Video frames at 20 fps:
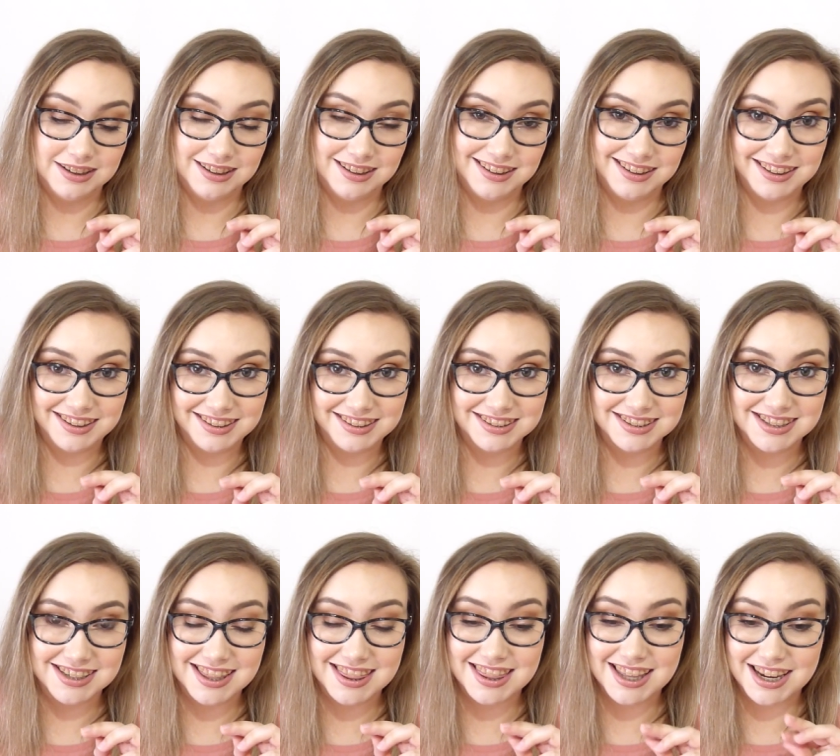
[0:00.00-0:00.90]
And
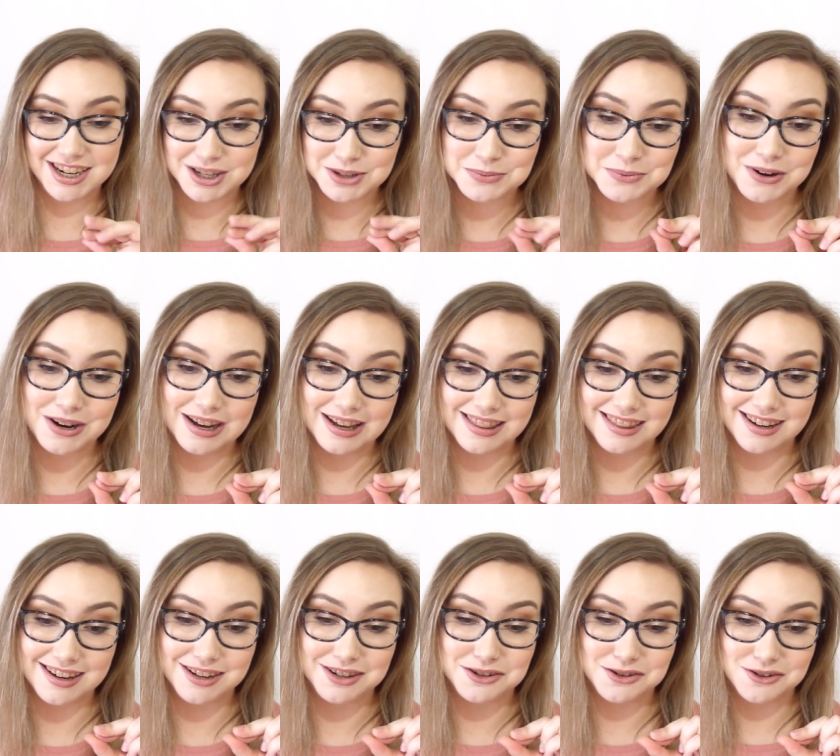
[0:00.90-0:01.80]
that is why
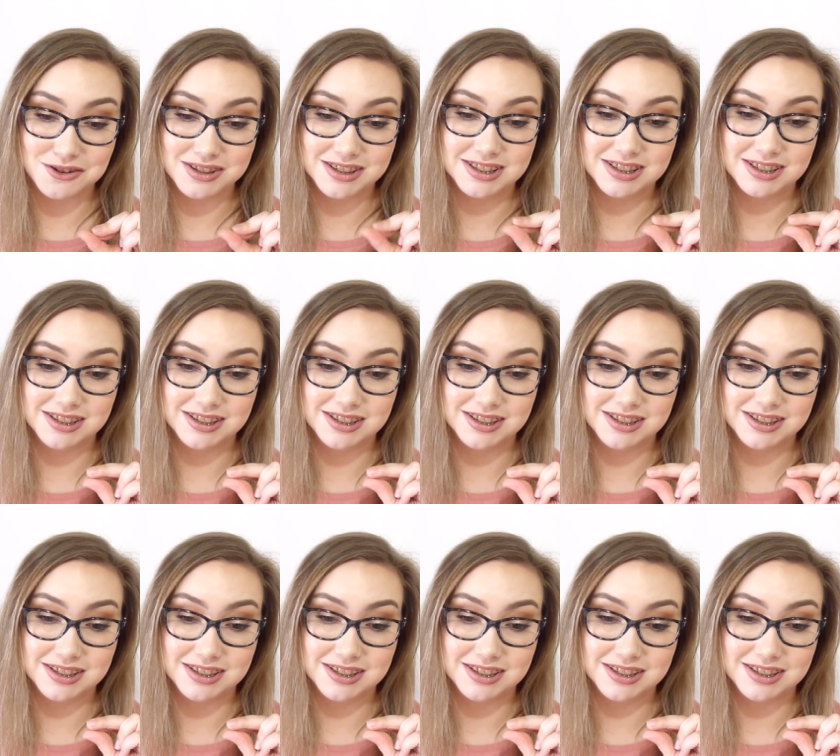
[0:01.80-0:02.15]
they are not